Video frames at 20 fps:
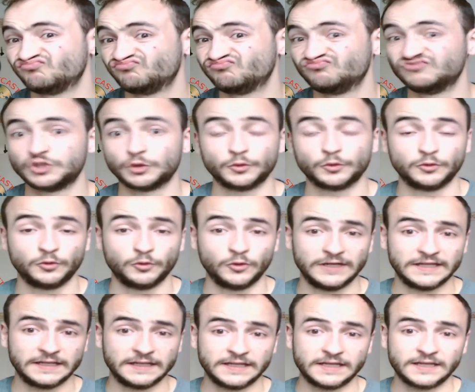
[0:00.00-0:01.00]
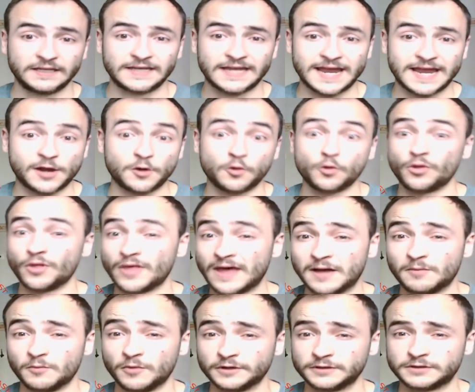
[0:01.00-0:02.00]
don't really care
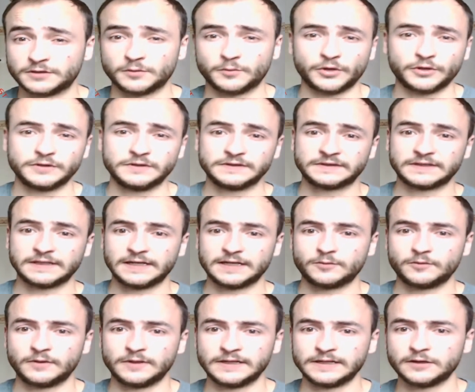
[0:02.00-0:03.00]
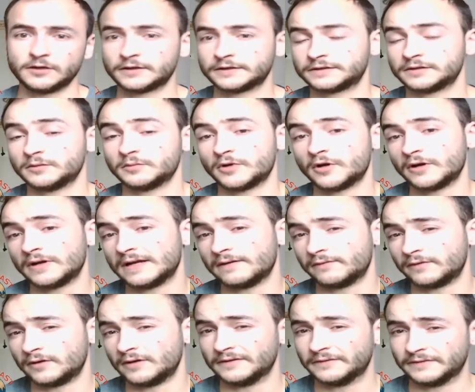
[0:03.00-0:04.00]
that much about celebrity gossip.
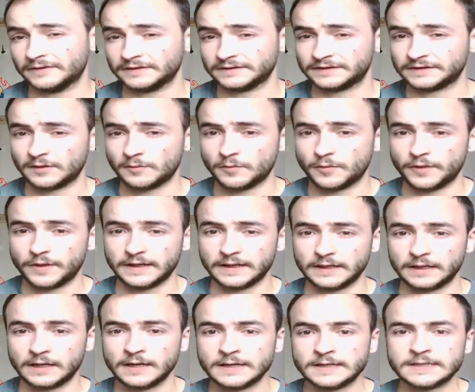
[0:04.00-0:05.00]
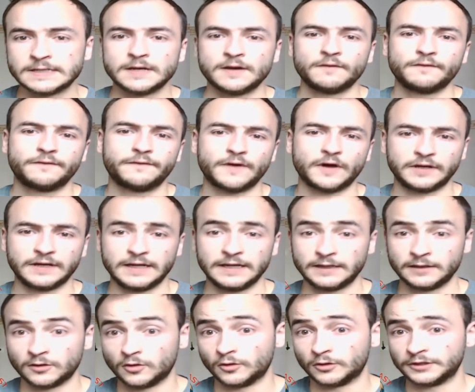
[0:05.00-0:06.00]
However, if it's something funny
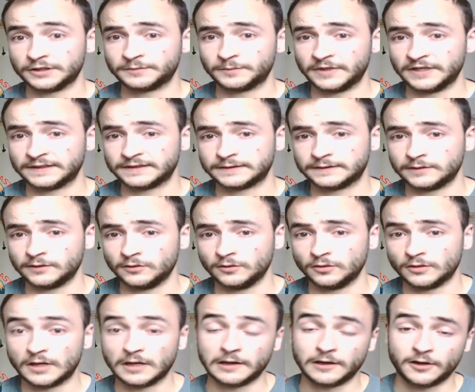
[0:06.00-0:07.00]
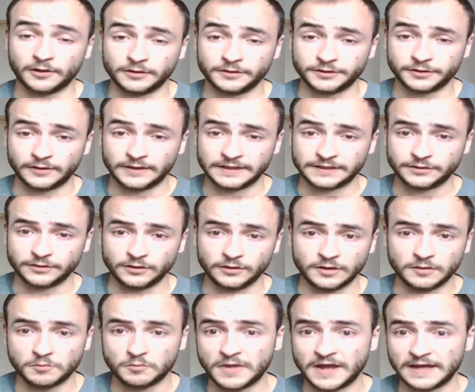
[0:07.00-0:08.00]
or speaks to a larger issue,
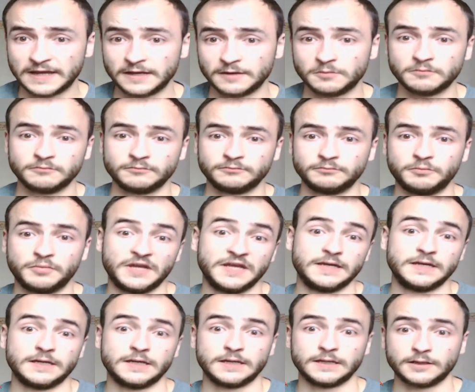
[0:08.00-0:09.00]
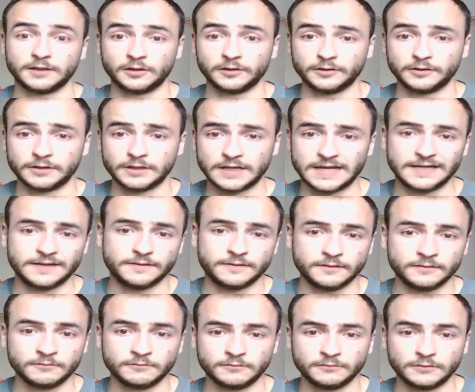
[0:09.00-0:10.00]
it may be included
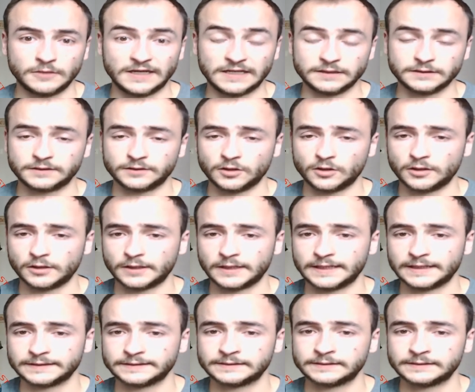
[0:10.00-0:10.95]
in ScottCast.